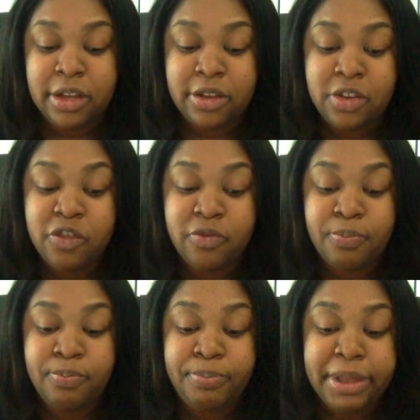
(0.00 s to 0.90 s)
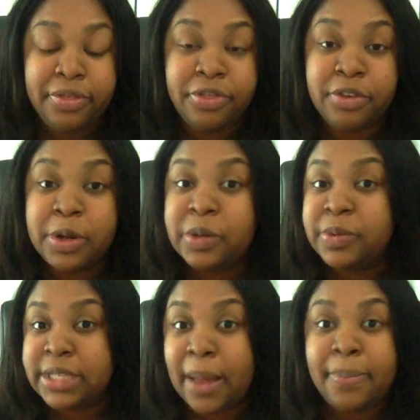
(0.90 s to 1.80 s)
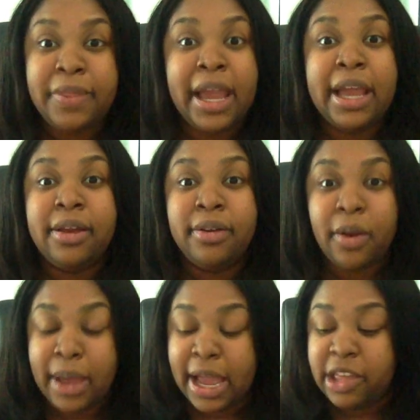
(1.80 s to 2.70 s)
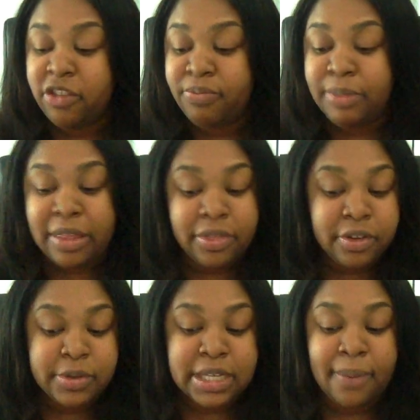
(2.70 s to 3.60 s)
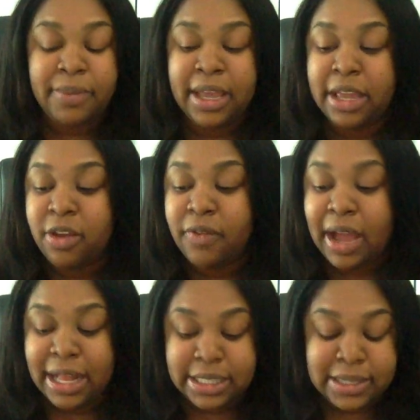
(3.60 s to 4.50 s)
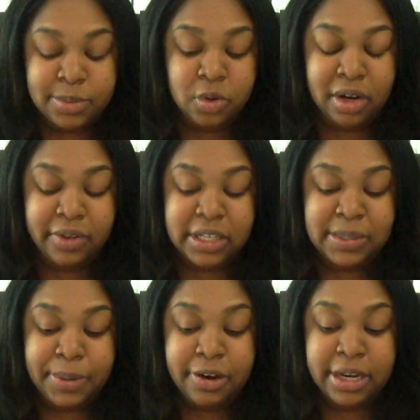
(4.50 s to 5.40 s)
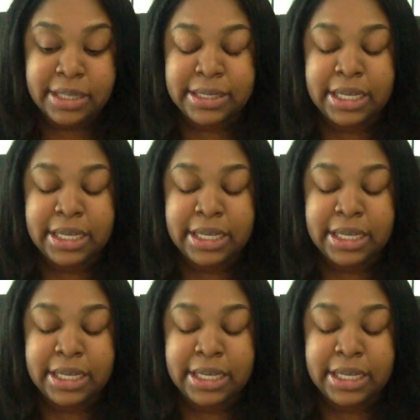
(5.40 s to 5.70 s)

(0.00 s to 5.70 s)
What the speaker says: You've been through something, okay? You've been through something and you've had some sort of experience